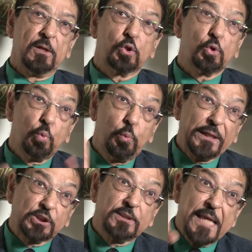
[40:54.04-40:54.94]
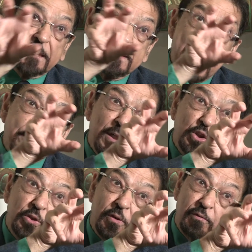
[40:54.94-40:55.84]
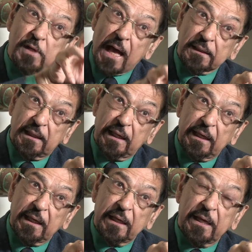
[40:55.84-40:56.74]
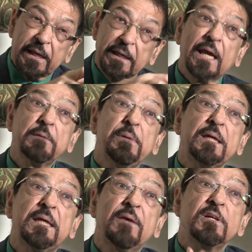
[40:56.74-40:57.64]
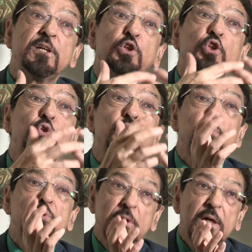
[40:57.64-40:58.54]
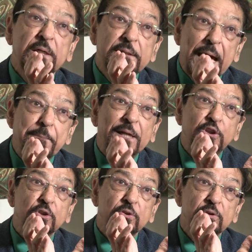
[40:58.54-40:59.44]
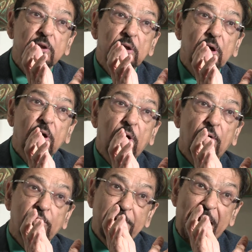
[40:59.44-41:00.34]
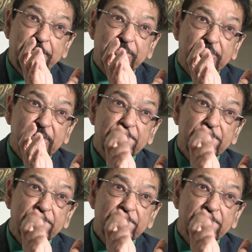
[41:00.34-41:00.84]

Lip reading: through which that dimension of Gandhi can be given a new dimension of life.